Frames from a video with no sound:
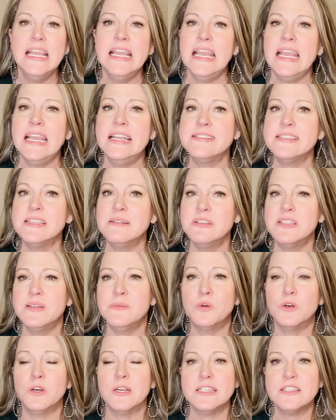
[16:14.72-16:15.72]
In some of the
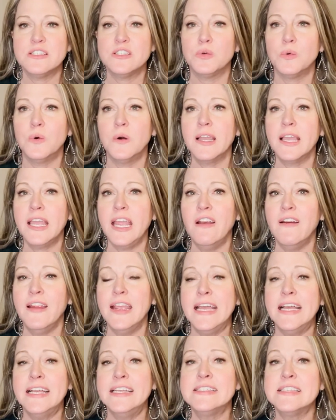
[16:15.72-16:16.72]
more historic
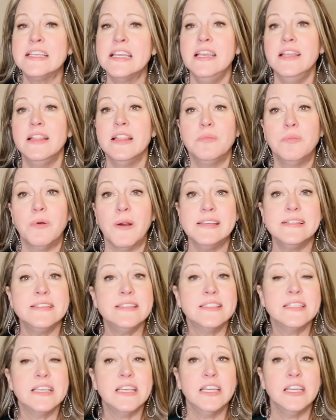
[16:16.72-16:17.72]
areas, the price
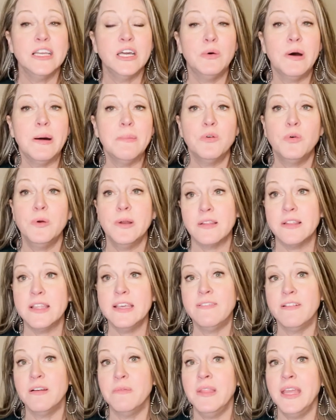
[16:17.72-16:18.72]
is going to go up quickly
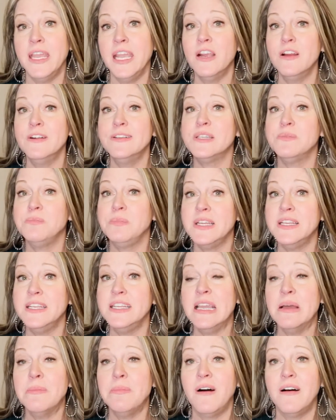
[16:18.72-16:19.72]
from there,
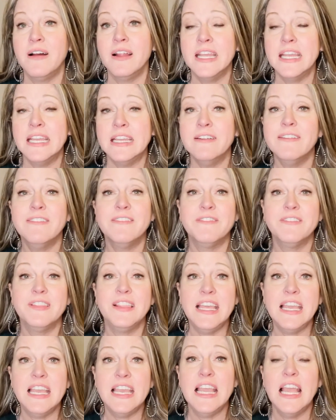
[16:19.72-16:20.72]
depending upon if
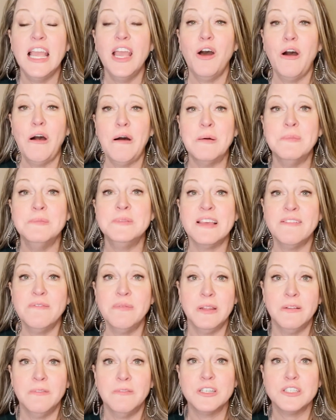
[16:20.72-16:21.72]
the homes have
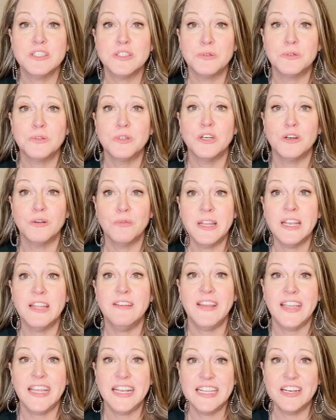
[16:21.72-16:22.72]
been restored or
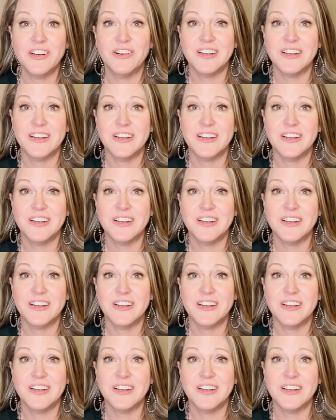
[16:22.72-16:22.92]
renovated or